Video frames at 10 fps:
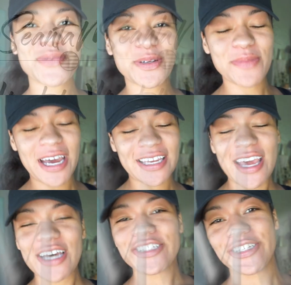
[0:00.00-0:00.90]
Welcome back
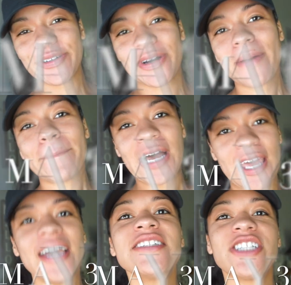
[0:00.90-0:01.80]
to my
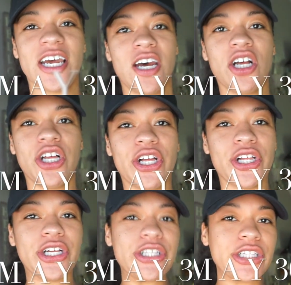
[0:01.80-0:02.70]

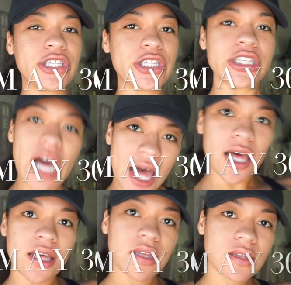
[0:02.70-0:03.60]
channel.
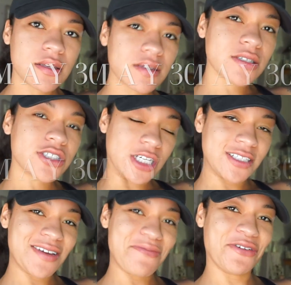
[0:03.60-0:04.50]

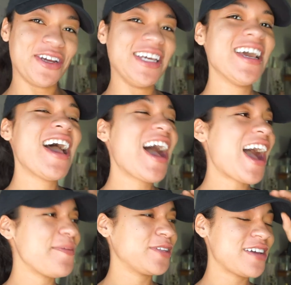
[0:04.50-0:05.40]
Seanta Marie.
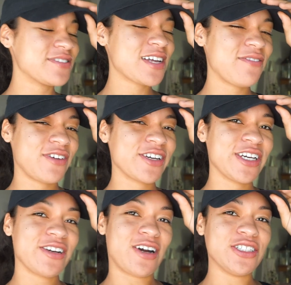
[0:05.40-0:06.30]
I'm a lifestyle vlogger
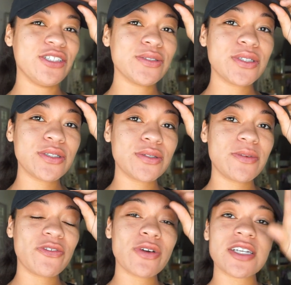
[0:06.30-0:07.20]
here on YouTube.
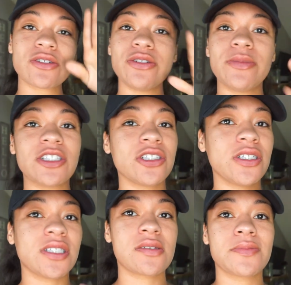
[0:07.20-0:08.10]
If you guys are new, make sure you
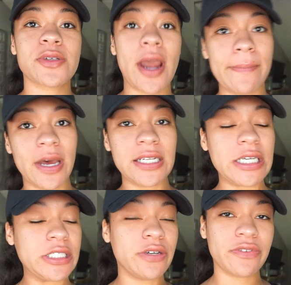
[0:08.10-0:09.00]
hit the subscribe button
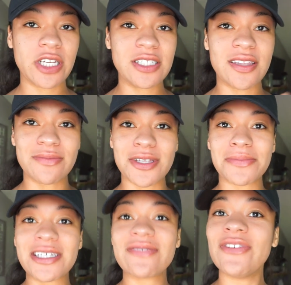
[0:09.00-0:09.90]
and don't forget to thumbs
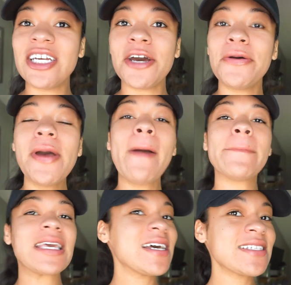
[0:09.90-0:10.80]
up this video
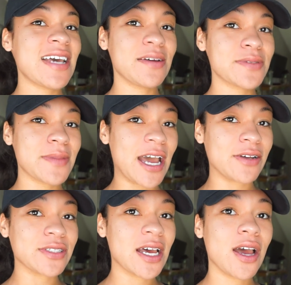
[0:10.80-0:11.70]
because it helps me
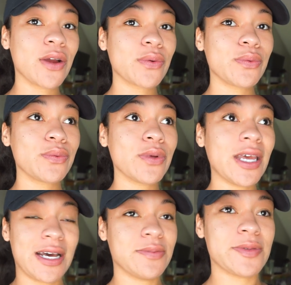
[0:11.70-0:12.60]
out.
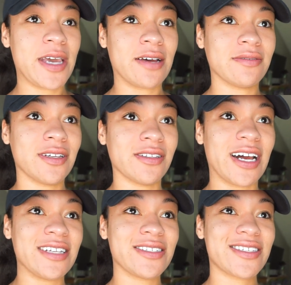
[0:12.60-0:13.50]
It helps me out a
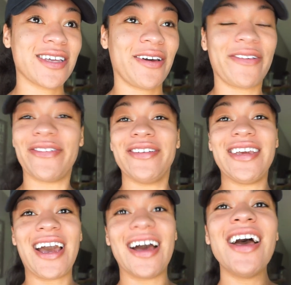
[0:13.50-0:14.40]
lot. So
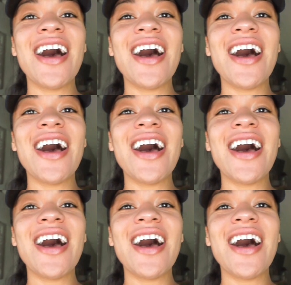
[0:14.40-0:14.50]
yeah.